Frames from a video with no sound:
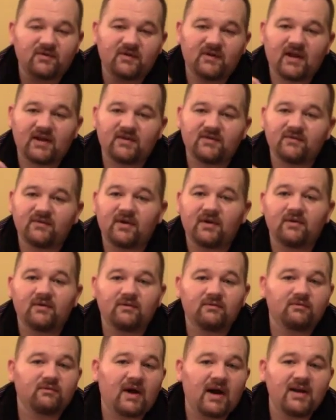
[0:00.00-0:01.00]
So that's
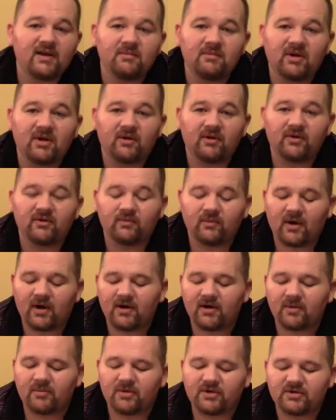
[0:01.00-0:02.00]
right in the middle is
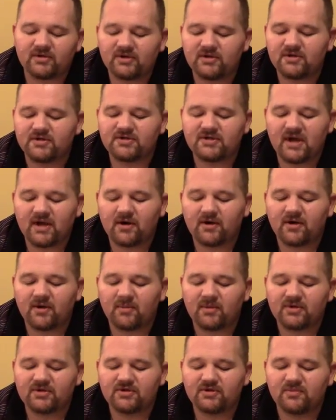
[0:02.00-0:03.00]
where your standard
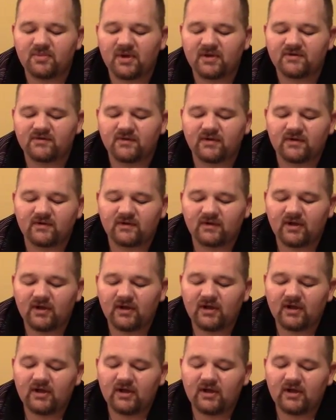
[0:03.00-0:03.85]
number 2 pencil is.